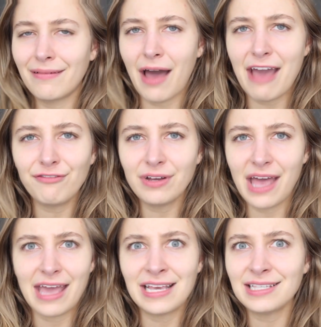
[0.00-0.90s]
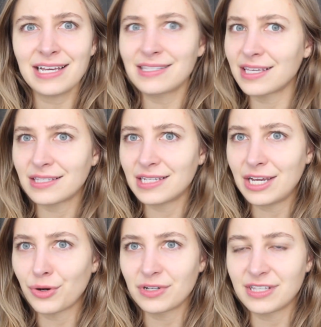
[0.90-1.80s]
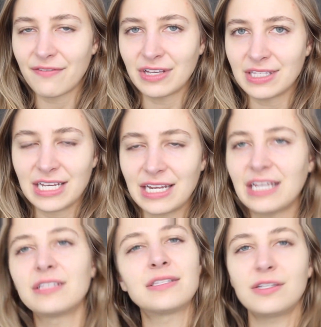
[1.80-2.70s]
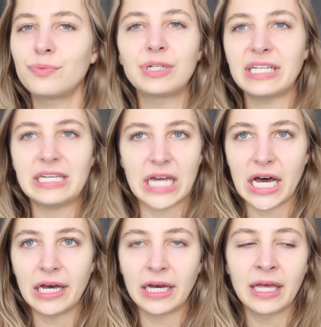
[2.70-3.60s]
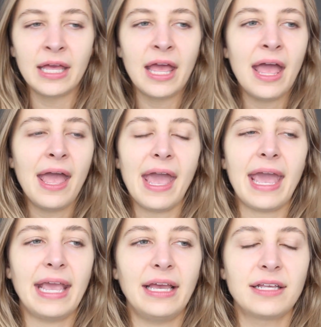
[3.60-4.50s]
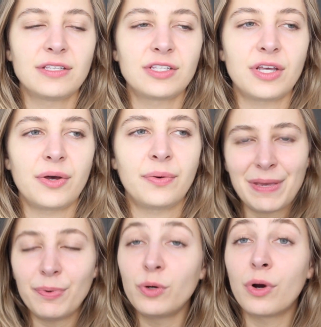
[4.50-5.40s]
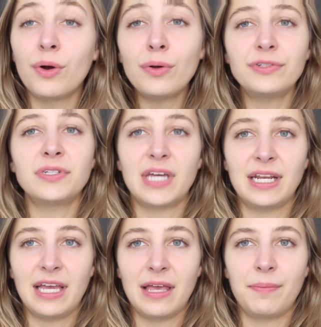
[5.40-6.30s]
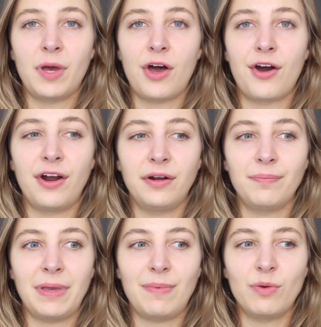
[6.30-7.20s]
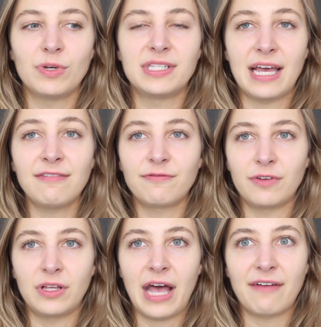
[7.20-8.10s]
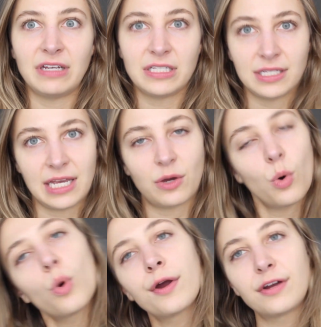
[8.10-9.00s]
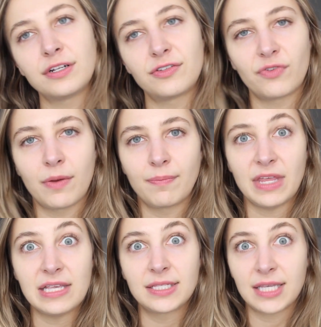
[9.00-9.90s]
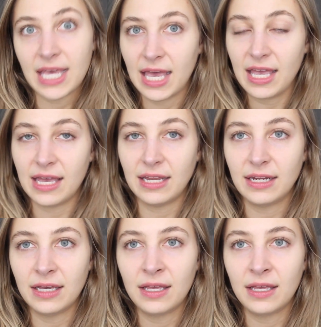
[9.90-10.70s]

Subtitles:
I forget, he's like 16 or 17. He's still really young. And so people who are older than him are maybe resentful having to take orders from this kid,